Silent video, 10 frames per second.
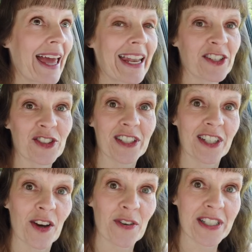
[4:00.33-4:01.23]
And I just,
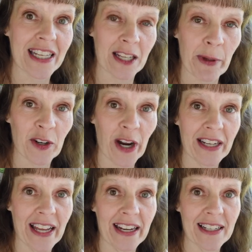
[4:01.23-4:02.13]
you know, I was thinking about
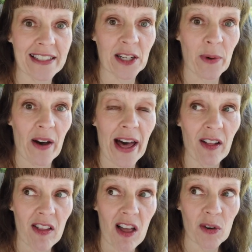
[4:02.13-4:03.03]
Granddaddy. It's like, wow,
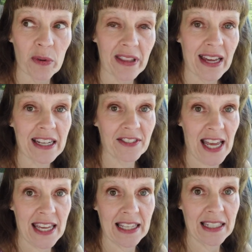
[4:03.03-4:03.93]
how long would that have
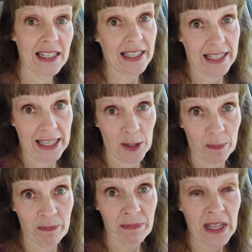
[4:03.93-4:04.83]
taken
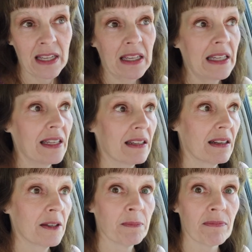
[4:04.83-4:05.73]
him
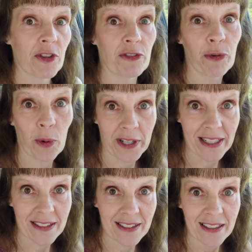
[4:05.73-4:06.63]
in the
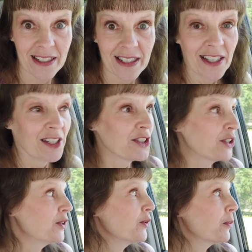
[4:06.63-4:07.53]
40s
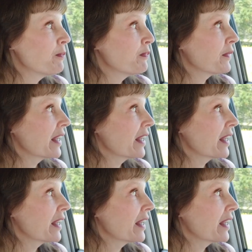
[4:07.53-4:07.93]
to,